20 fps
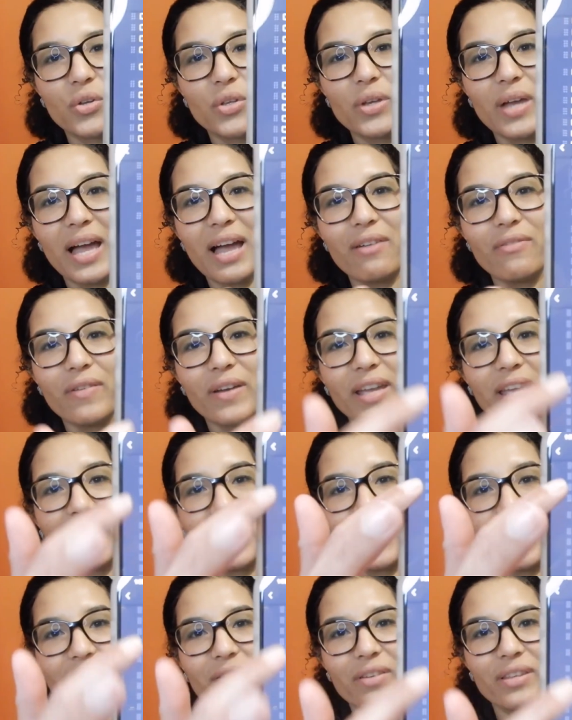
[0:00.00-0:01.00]
you have right
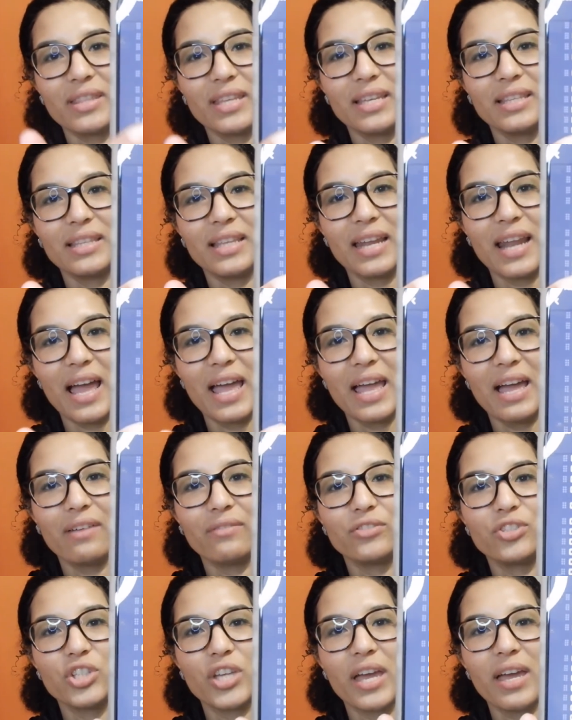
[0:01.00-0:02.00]
here everything that I
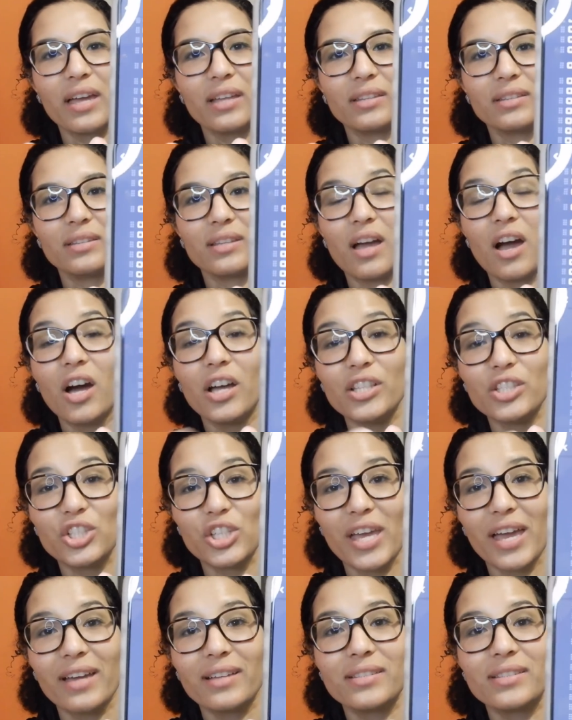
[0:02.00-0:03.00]
have
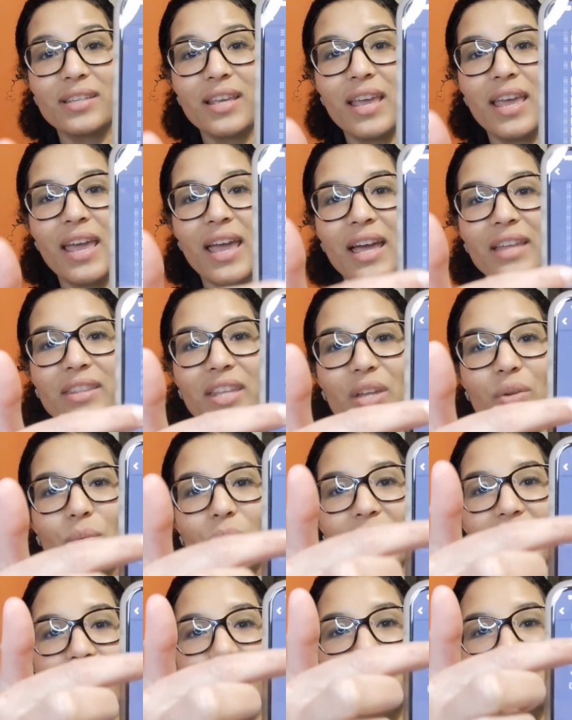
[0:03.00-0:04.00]
unchecked, and then
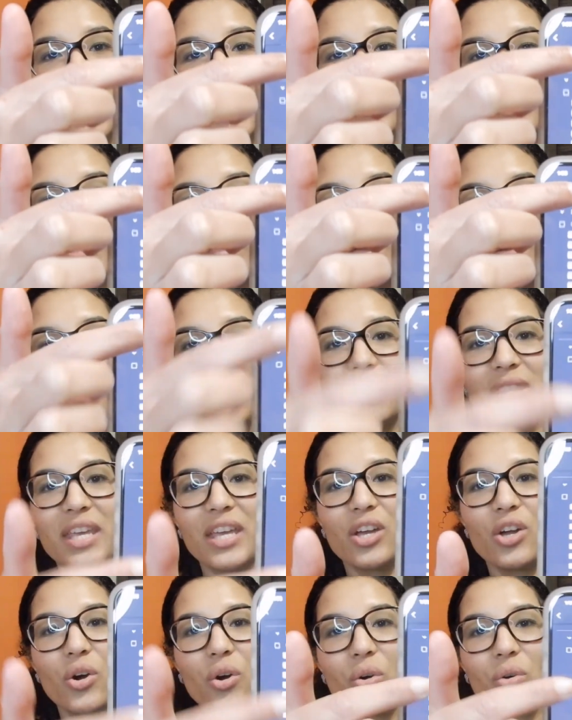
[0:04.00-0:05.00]
when I check them,
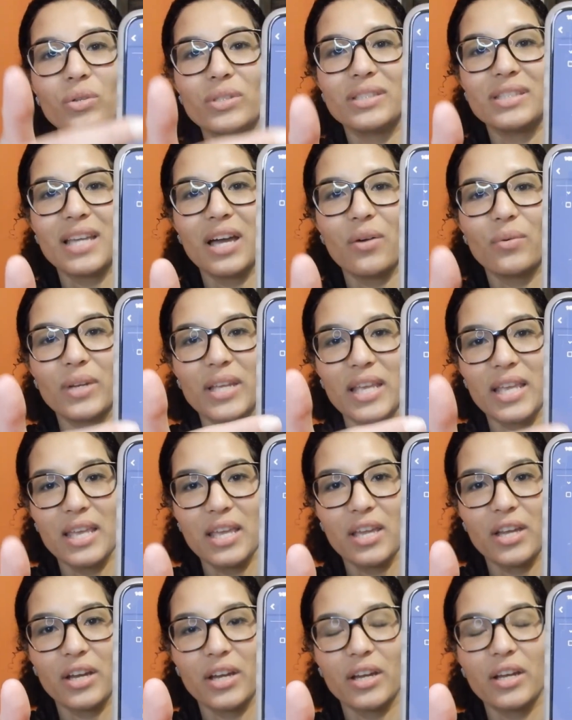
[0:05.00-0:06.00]
they go down
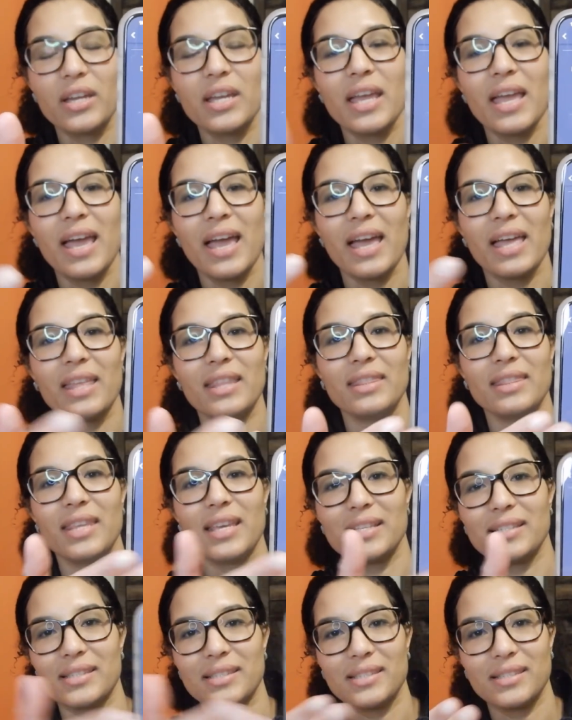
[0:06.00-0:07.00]
here and
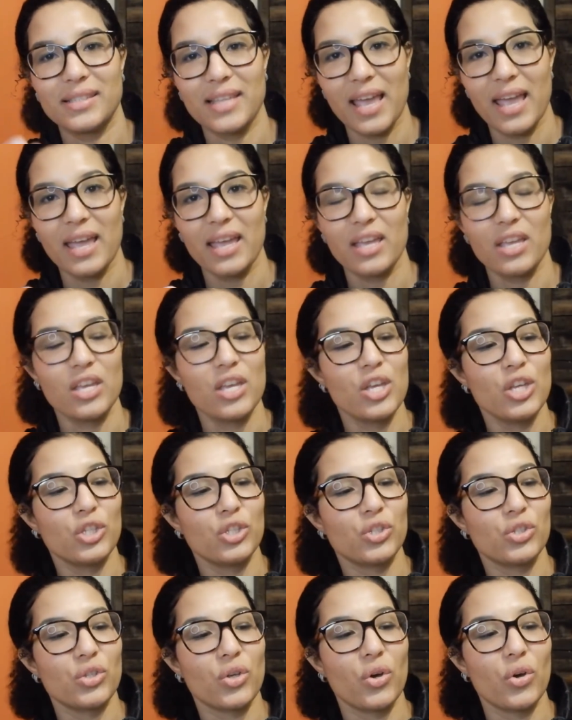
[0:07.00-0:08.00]
they stay.
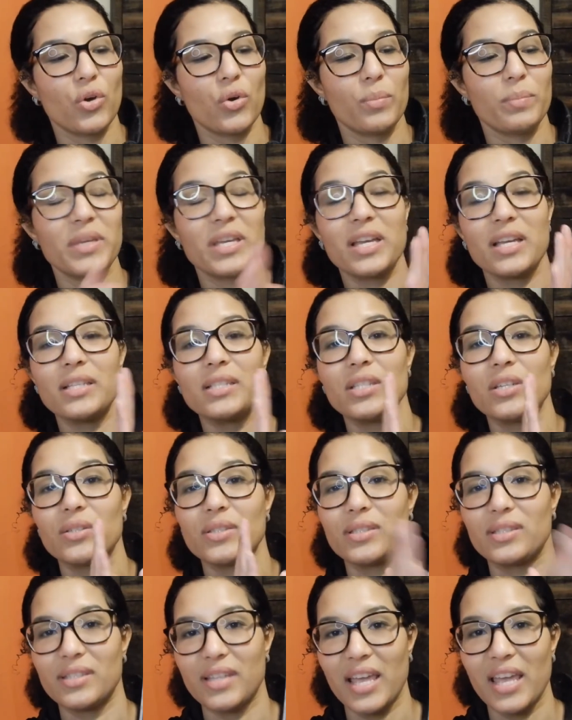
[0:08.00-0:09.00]
So because they're
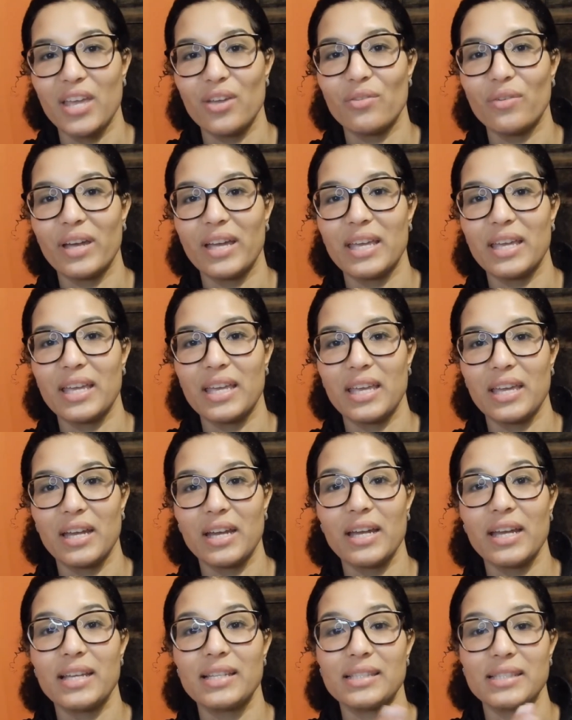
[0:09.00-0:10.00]
staying right
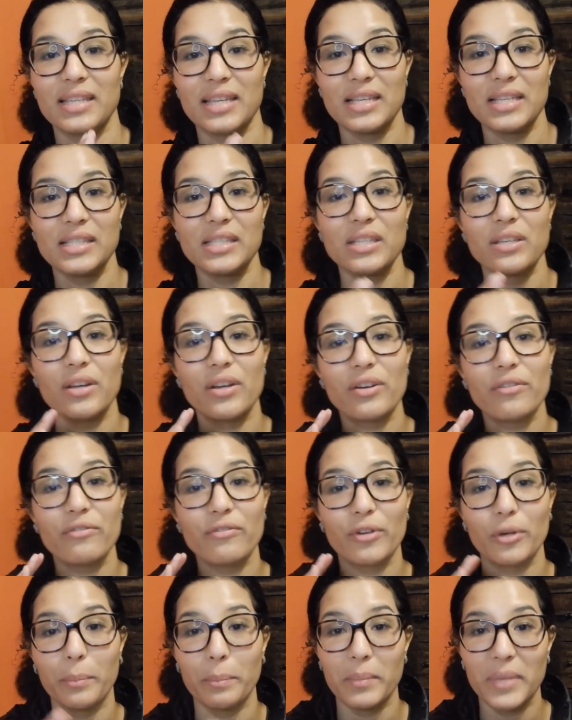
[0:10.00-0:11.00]
here, it's easier
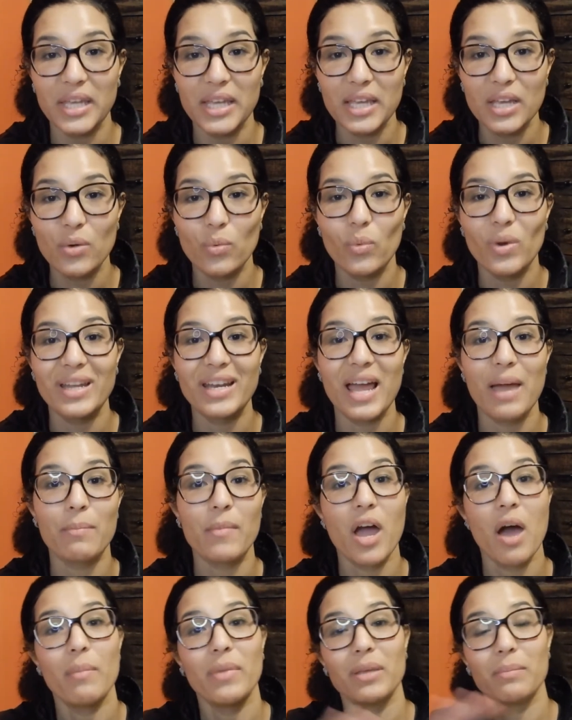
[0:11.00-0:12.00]
for me when I'm
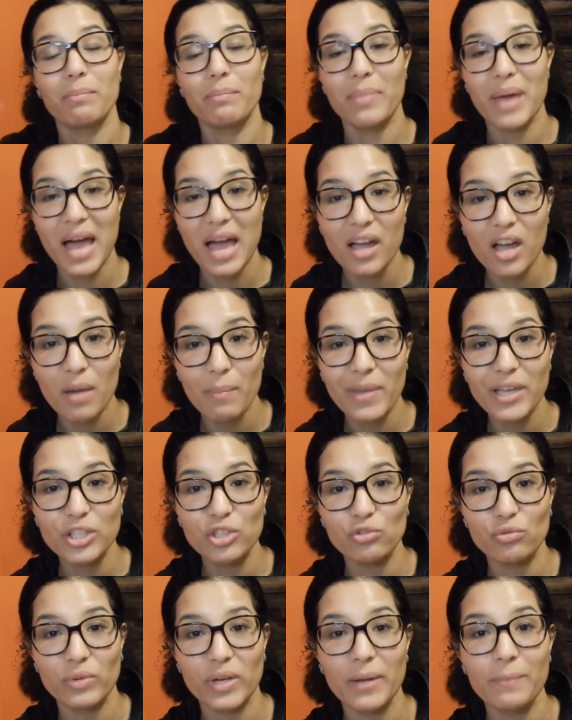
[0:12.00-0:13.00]
coming back on my
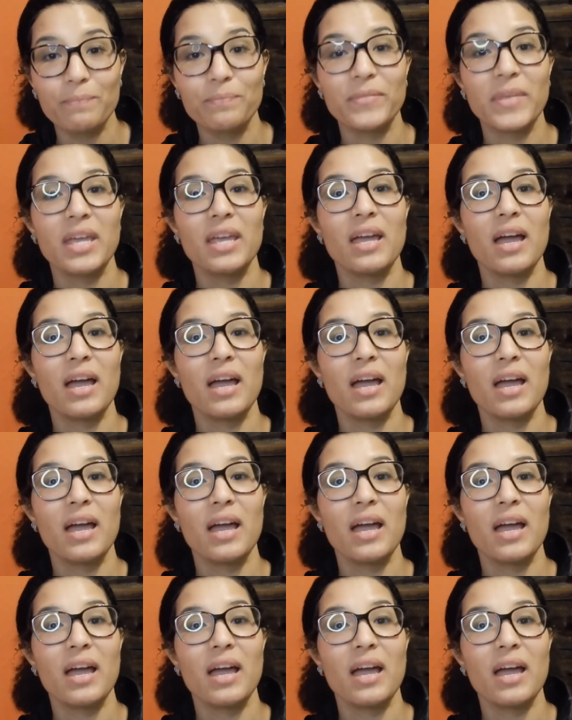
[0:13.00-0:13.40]
trip.